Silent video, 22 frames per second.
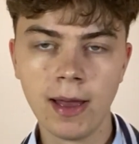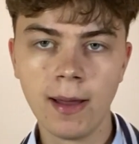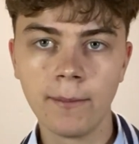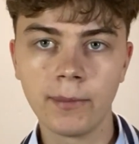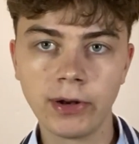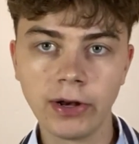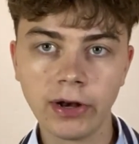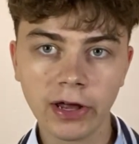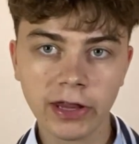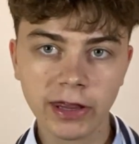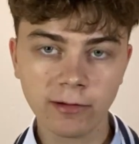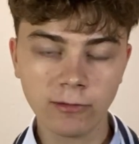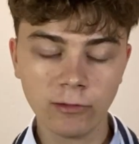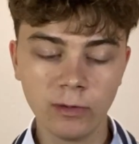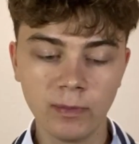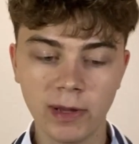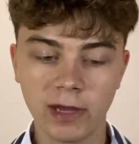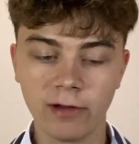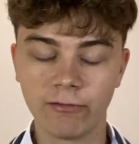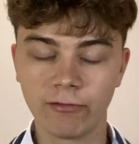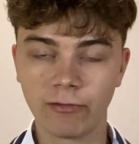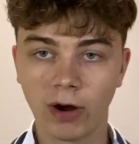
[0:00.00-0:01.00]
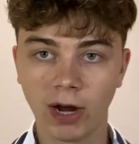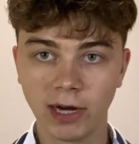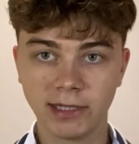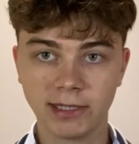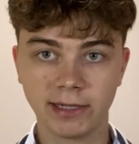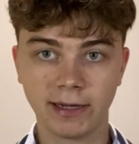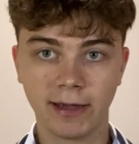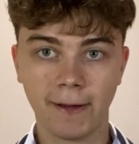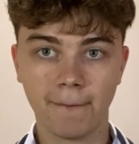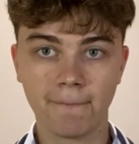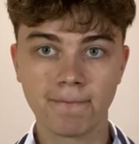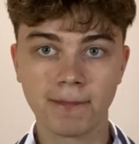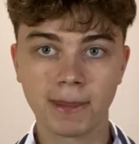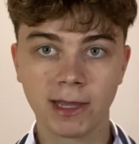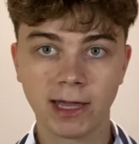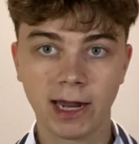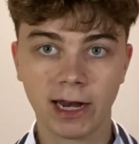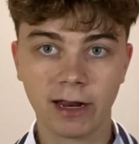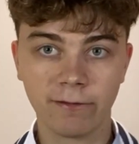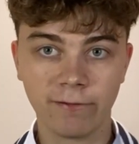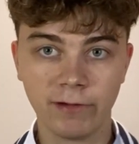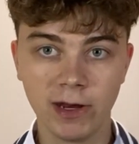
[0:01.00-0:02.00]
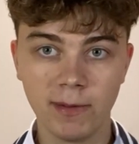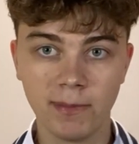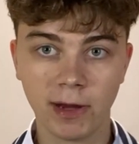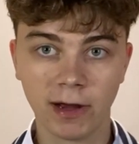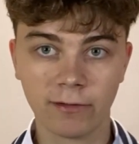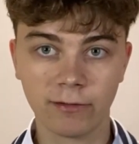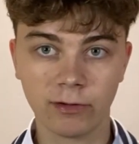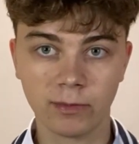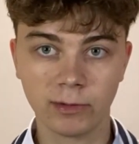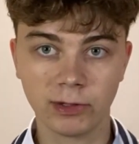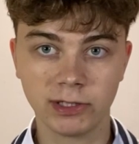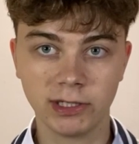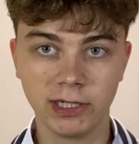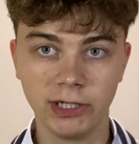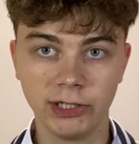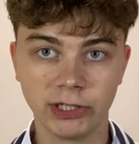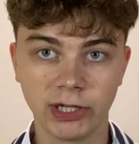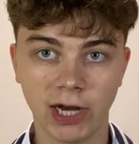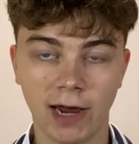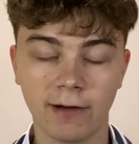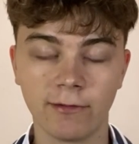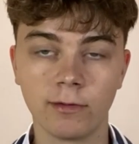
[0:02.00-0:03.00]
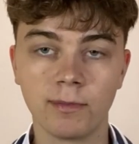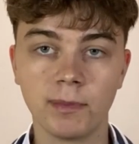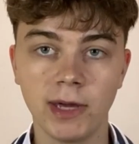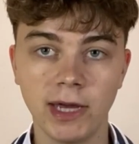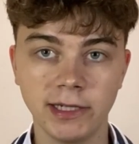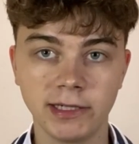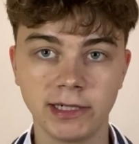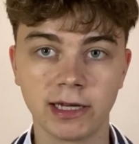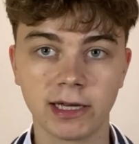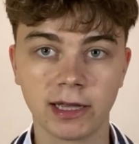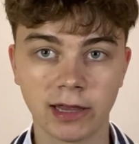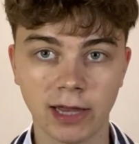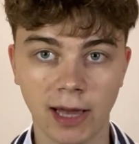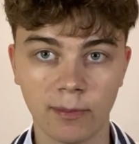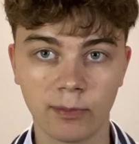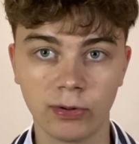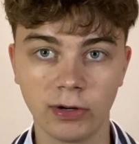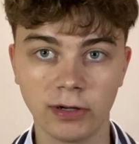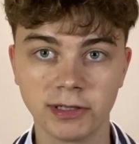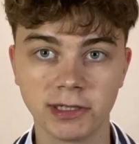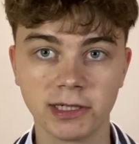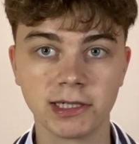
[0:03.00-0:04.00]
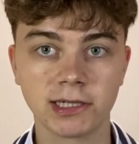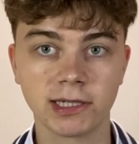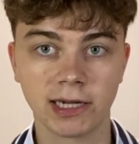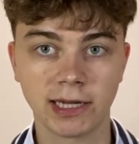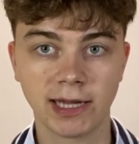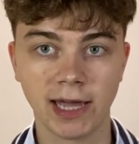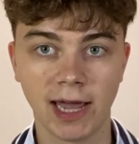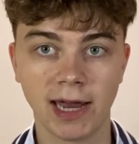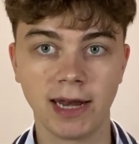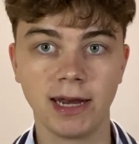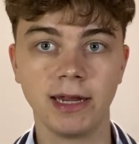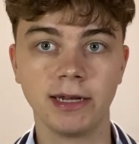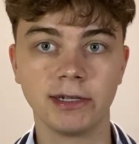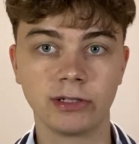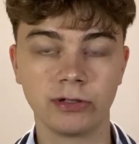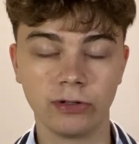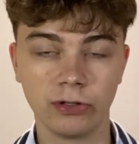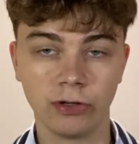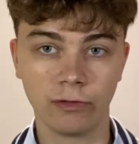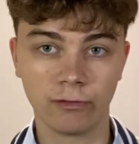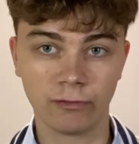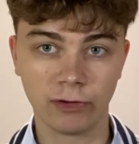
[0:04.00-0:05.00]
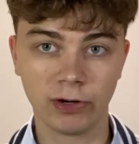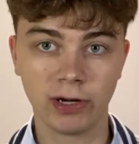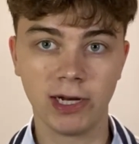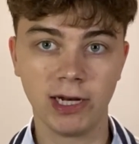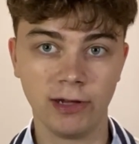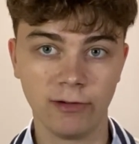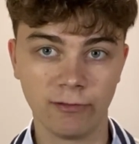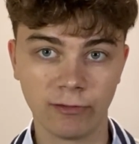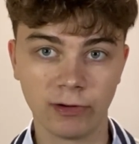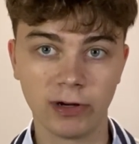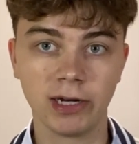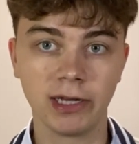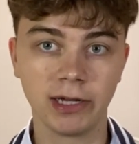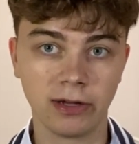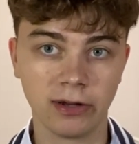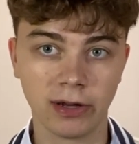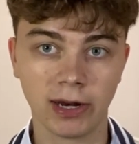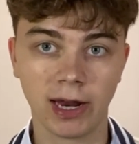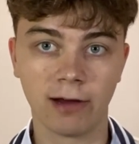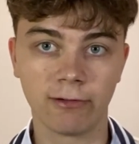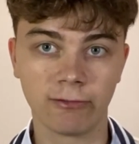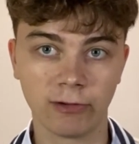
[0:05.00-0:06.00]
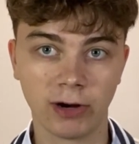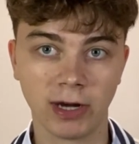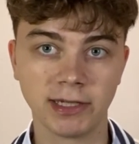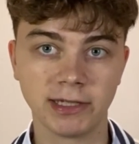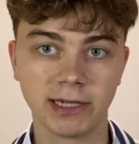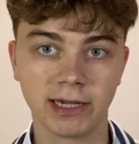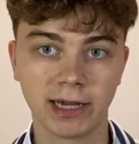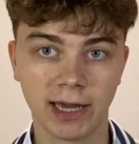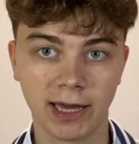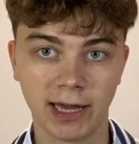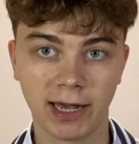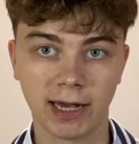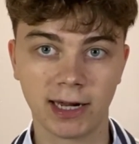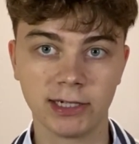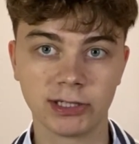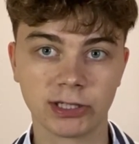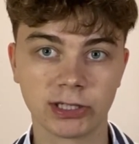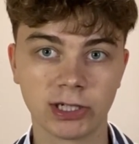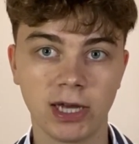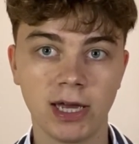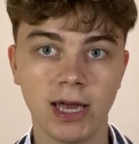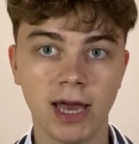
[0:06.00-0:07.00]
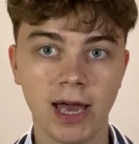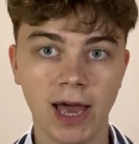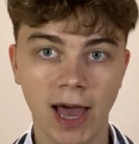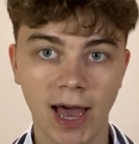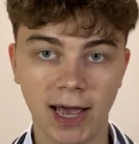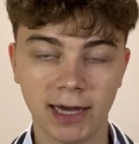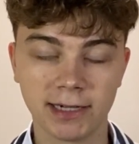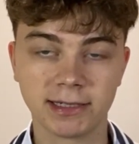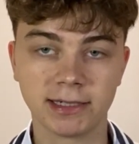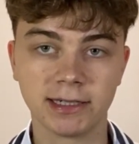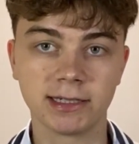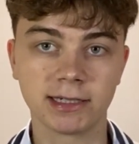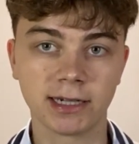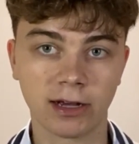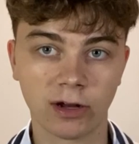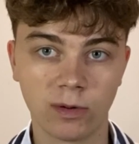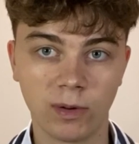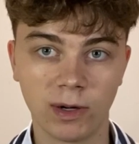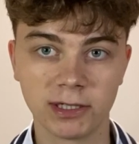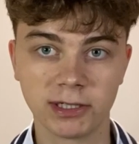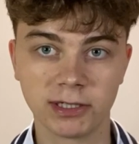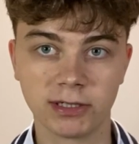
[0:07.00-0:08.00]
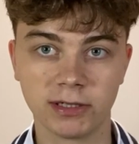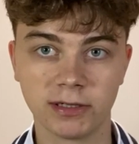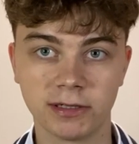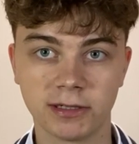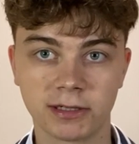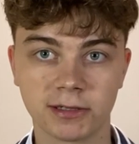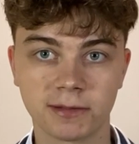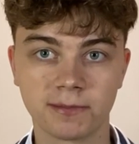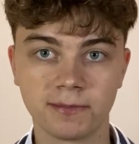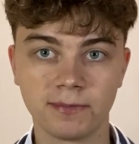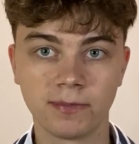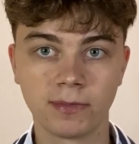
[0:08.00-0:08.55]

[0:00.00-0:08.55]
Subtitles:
but nothing will beat writing it, getting feedback from your teacher and repeating that process again until you're really, really good at writing English essays and questions.